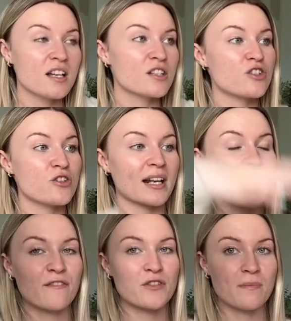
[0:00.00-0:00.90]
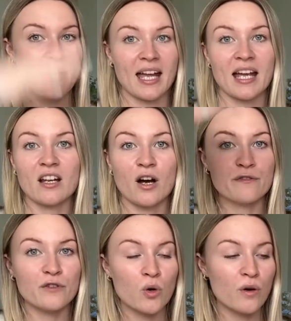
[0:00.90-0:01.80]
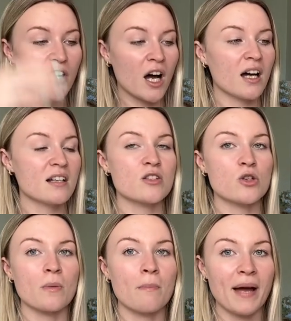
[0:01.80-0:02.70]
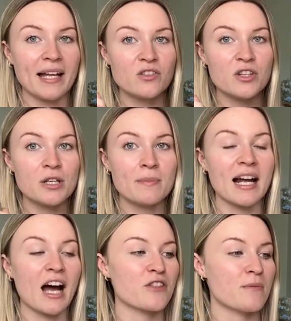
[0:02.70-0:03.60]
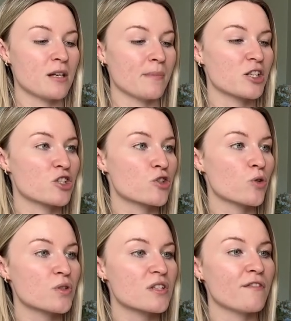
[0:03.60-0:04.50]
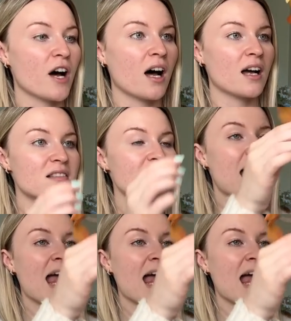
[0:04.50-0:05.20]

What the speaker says: so you can have them in a floor vase, you can bend them and have them in a much shorter vase,